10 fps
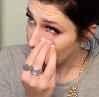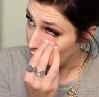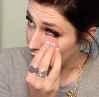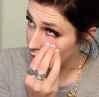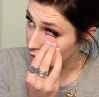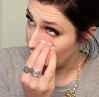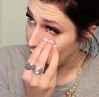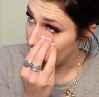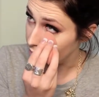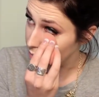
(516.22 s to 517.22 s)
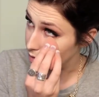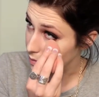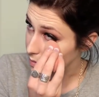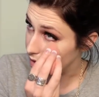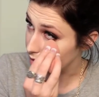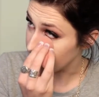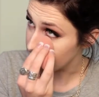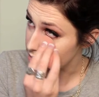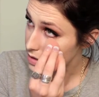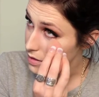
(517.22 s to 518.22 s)
I love beauty
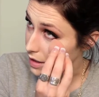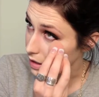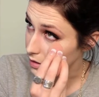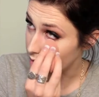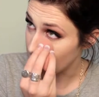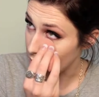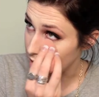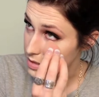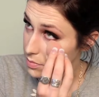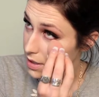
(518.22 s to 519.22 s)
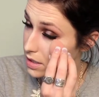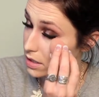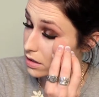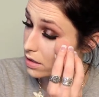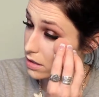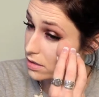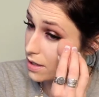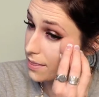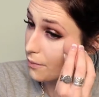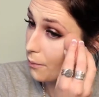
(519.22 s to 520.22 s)
blenders. They are the best blending things
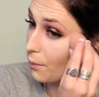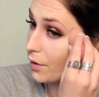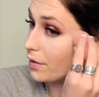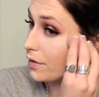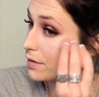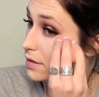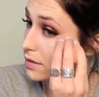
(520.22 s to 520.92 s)
in the world.